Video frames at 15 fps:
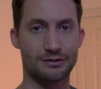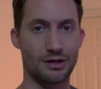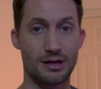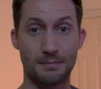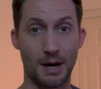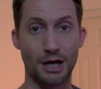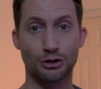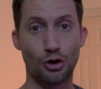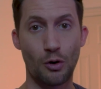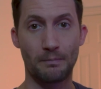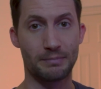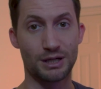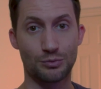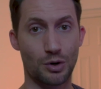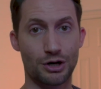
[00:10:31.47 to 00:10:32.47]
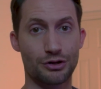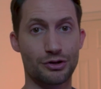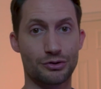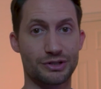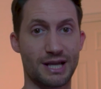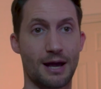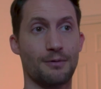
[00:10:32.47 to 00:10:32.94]
So there might not be one of
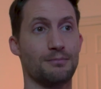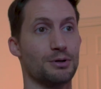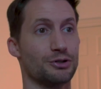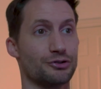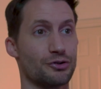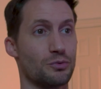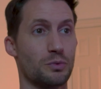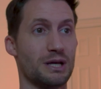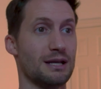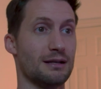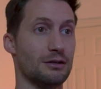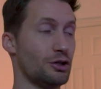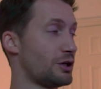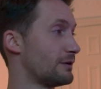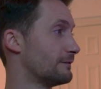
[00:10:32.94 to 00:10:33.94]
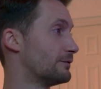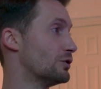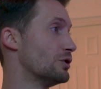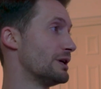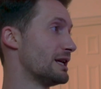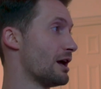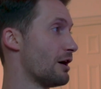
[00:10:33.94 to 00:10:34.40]
those outputs that we are looking
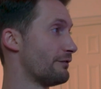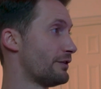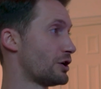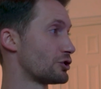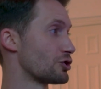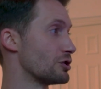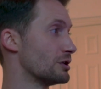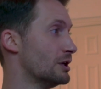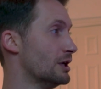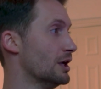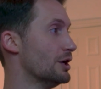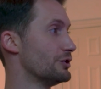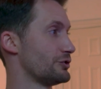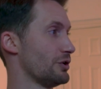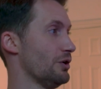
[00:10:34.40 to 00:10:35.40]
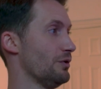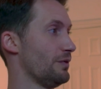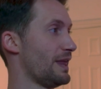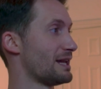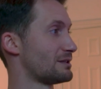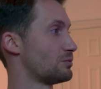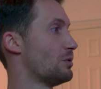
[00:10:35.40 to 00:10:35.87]
for in our function. So
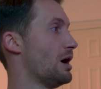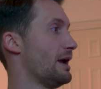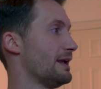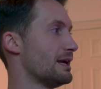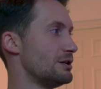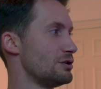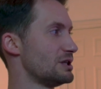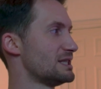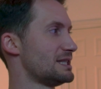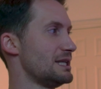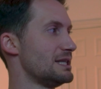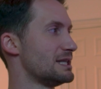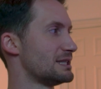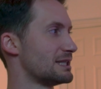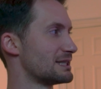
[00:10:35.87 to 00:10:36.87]
that's why. And you can see in this